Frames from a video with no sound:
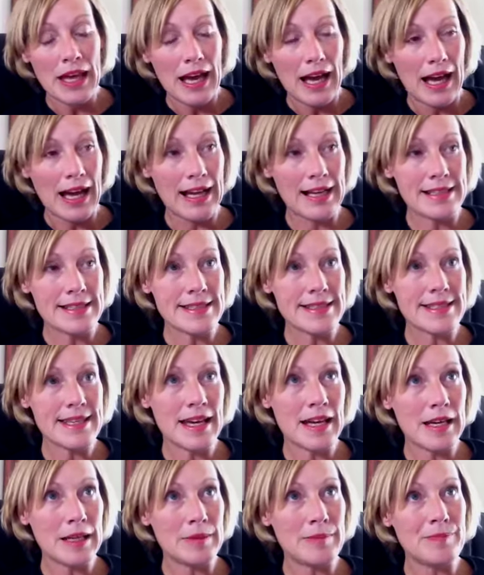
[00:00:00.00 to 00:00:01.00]
And
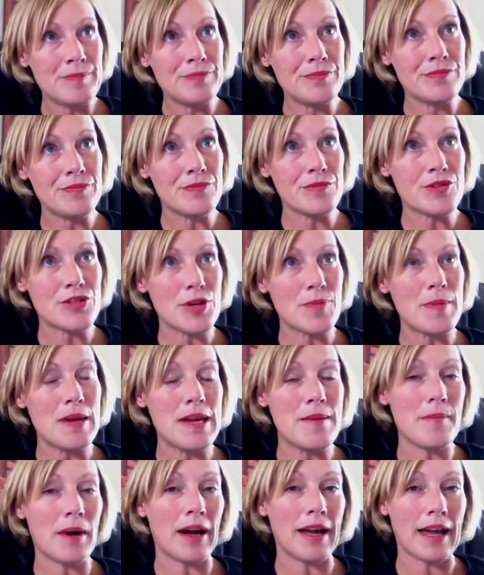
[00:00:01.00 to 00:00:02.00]
to me,
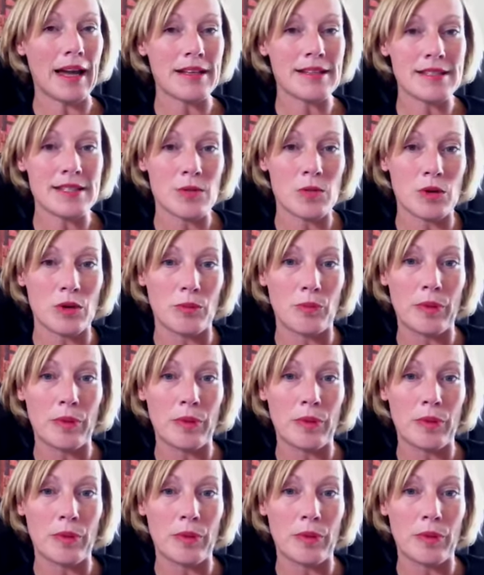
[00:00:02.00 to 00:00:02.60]
my answer would